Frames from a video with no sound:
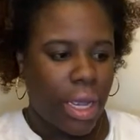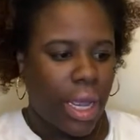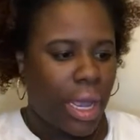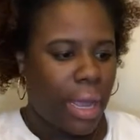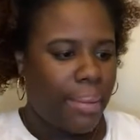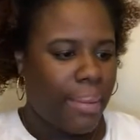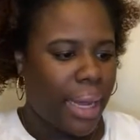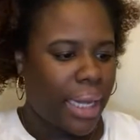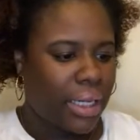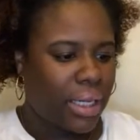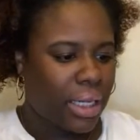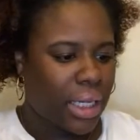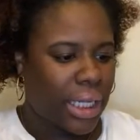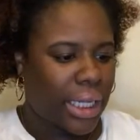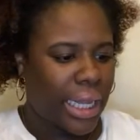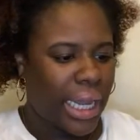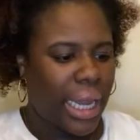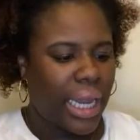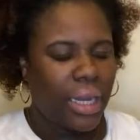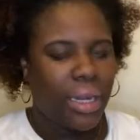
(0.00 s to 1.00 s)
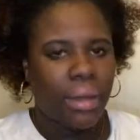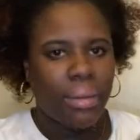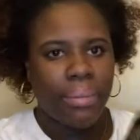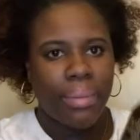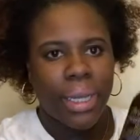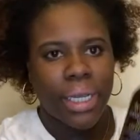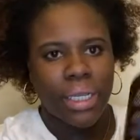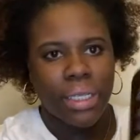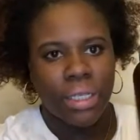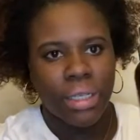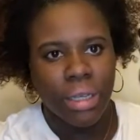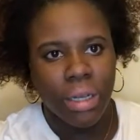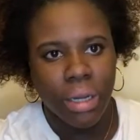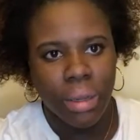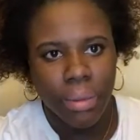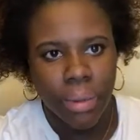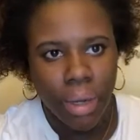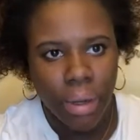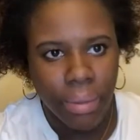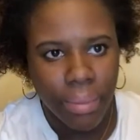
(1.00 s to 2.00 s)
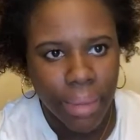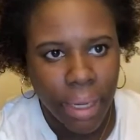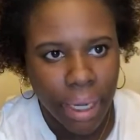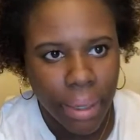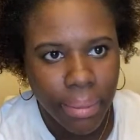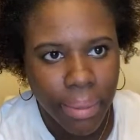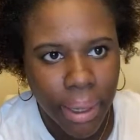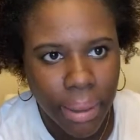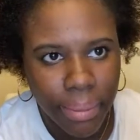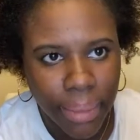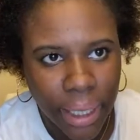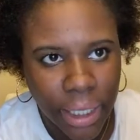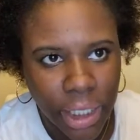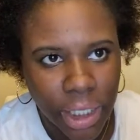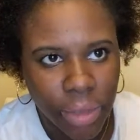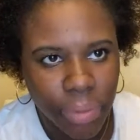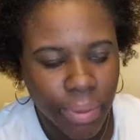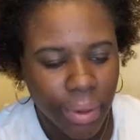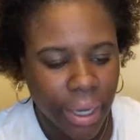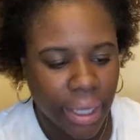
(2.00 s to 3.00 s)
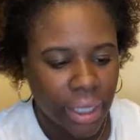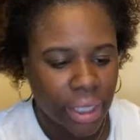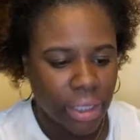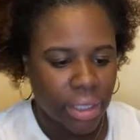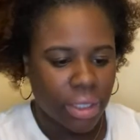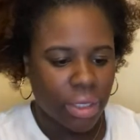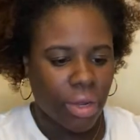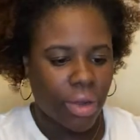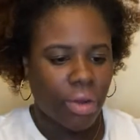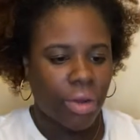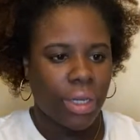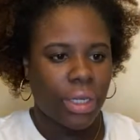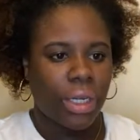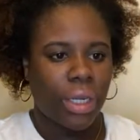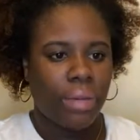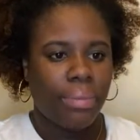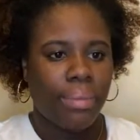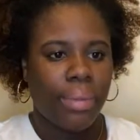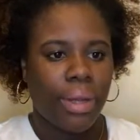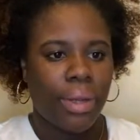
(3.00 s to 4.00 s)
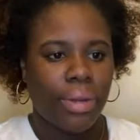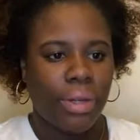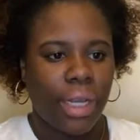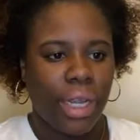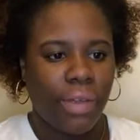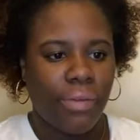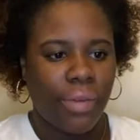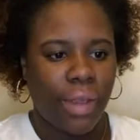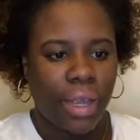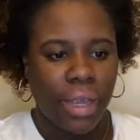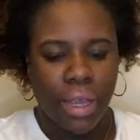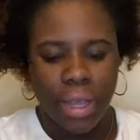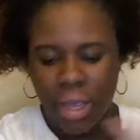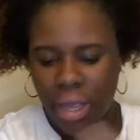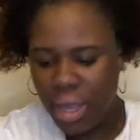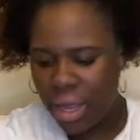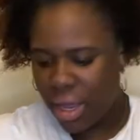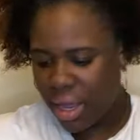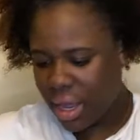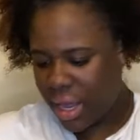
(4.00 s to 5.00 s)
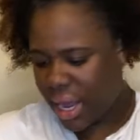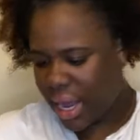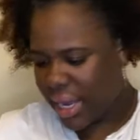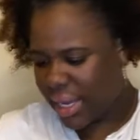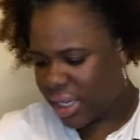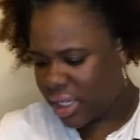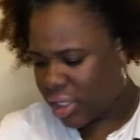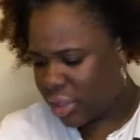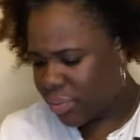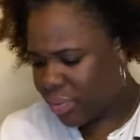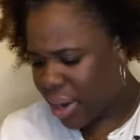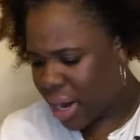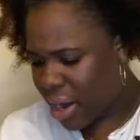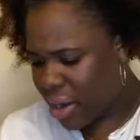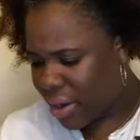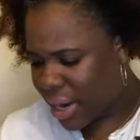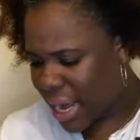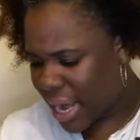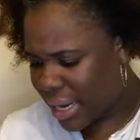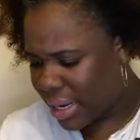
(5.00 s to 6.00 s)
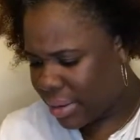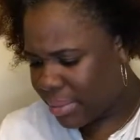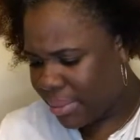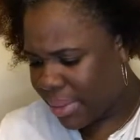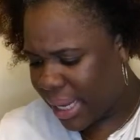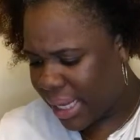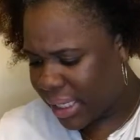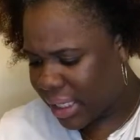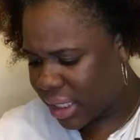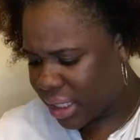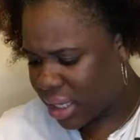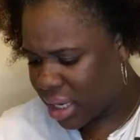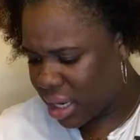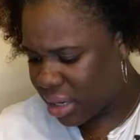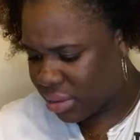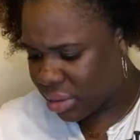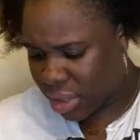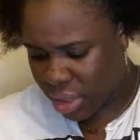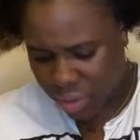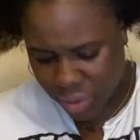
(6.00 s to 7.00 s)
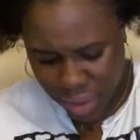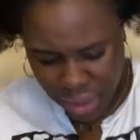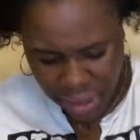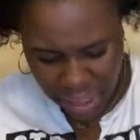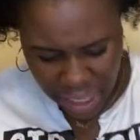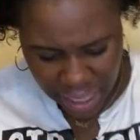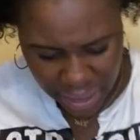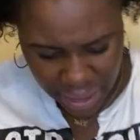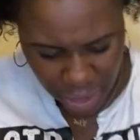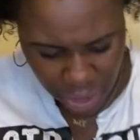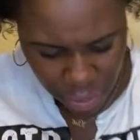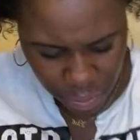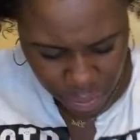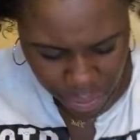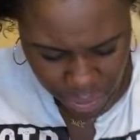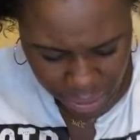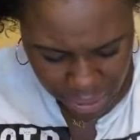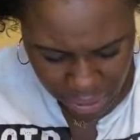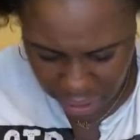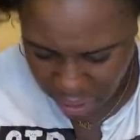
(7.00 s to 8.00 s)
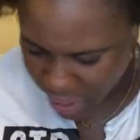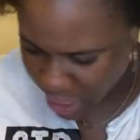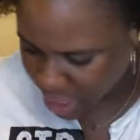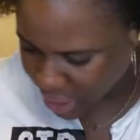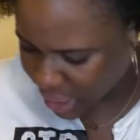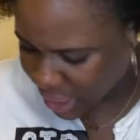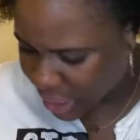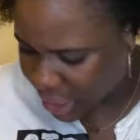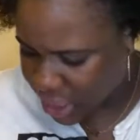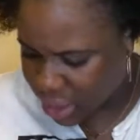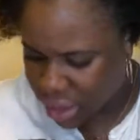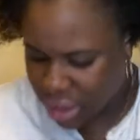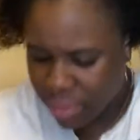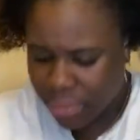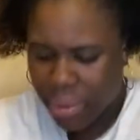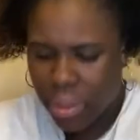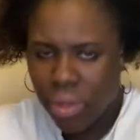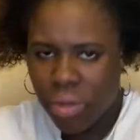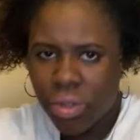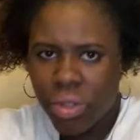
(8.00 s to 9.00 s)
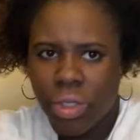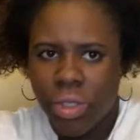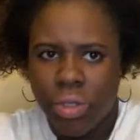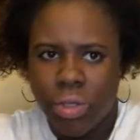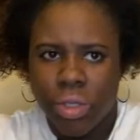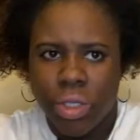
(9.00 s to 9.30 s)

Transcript: And my little thing that messed up on mine. But I'm about to spray this coconut milk leave-in. And the sprout kind of messed up. So it's not spritzing out like it's supposed to.